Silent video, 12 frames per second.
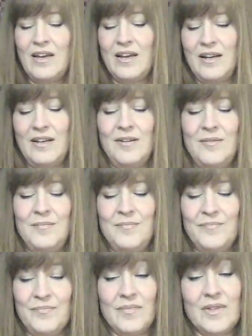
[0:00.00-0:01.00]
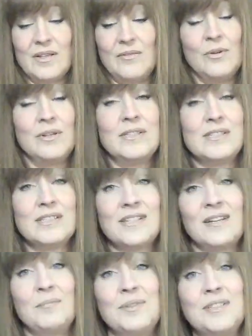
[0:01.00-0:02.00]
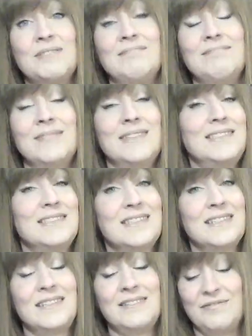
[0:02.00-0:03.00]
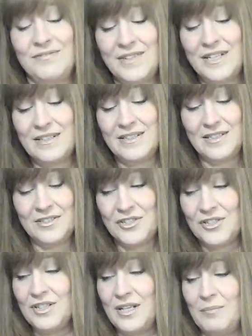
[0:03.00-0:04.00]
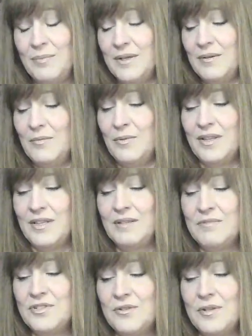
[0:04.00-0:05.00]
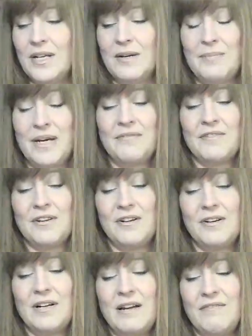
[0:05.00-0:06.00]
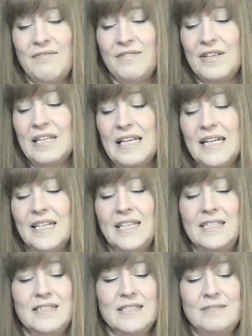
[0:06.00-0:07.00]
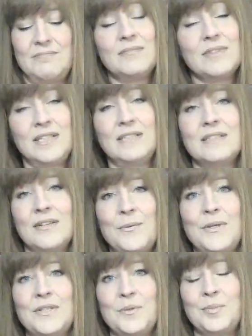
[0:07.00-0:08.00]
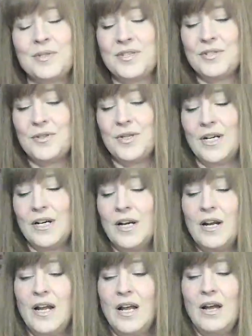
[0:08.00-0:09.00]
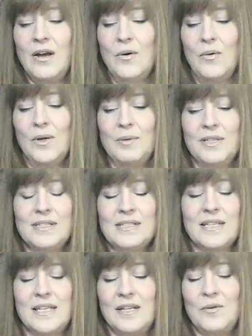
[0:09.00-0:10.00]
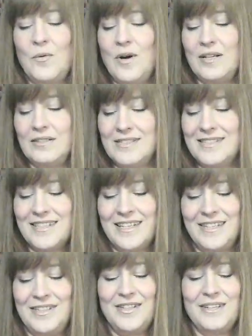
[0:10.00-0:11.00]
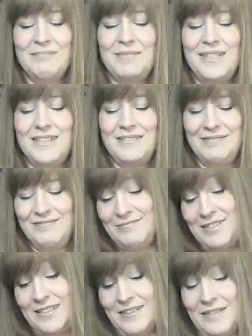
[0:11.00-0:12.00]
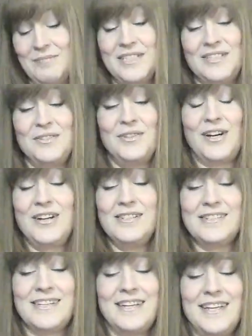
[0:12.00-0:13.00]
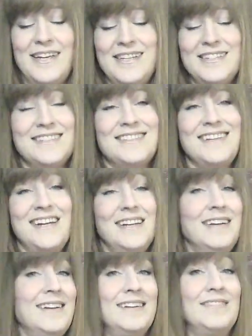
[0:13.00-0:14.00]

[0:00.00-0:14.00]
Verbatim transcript: Um, or he's just gonna be he's gonna find a journey but with him showing up after her i feel like he's he's going to pursue her what about this king of wands can you give me well give me two cards i guess i didn't